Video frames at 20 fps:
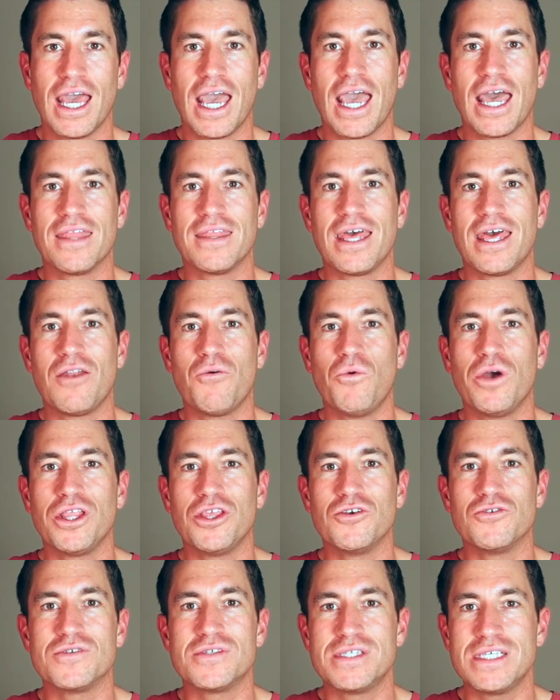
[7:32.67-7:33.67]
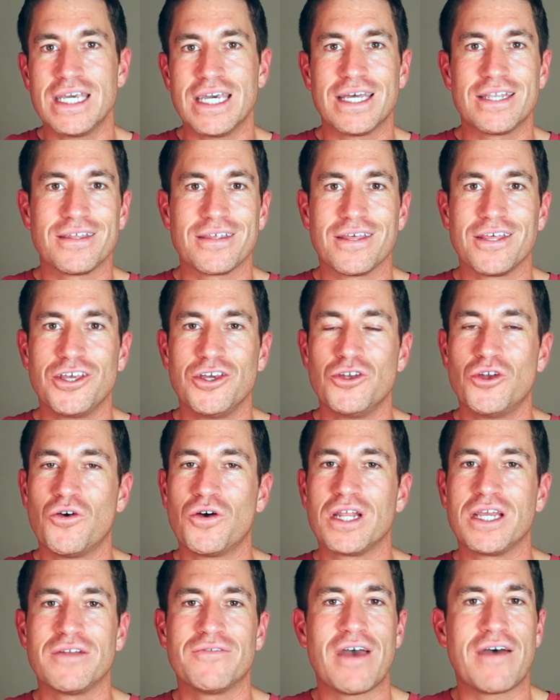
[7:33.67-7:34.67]
and then when you see it, you
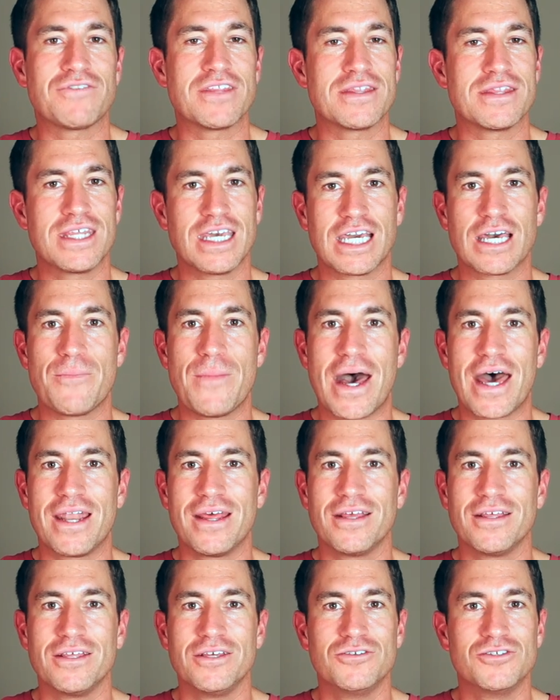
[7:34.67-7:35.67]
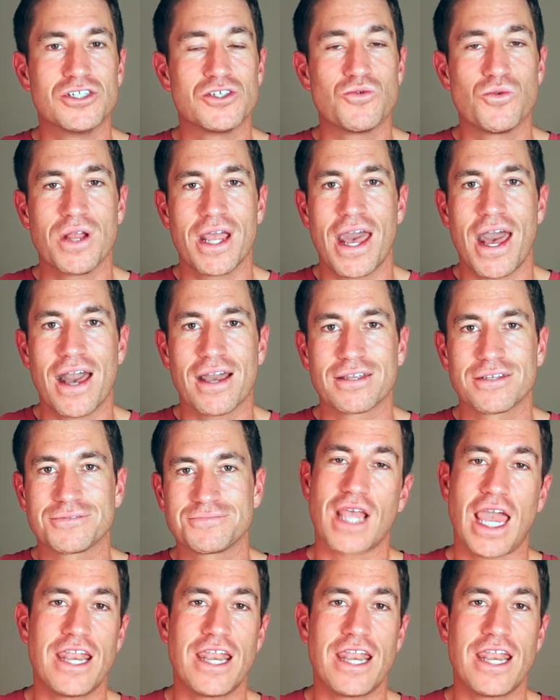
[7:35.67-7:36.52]
don't even have to think about it, you just react.